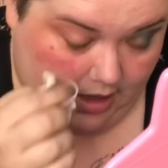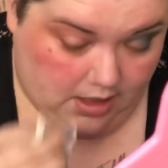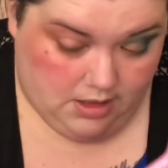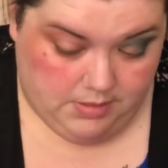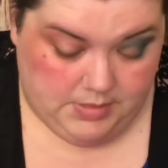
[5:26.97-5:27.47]

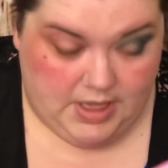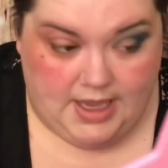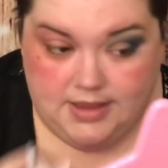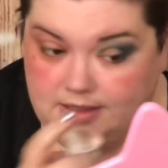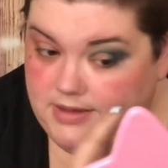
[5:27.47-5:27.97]
And
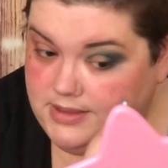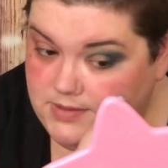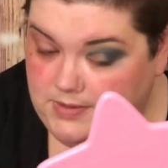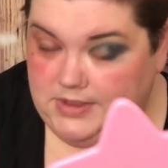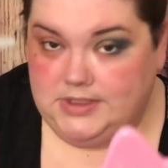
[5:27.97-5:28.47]
then
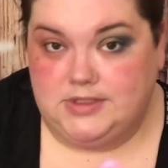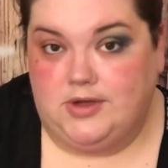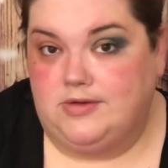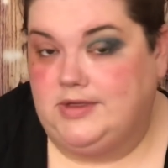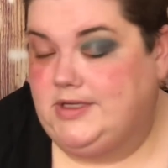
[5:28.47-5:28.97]
this one is
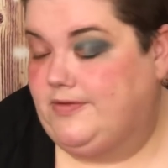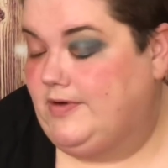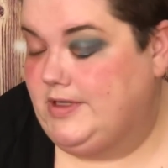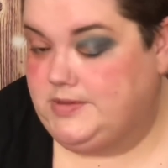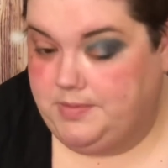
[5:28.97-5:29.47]
totally
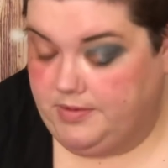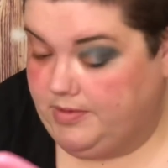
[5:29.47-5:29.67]
different.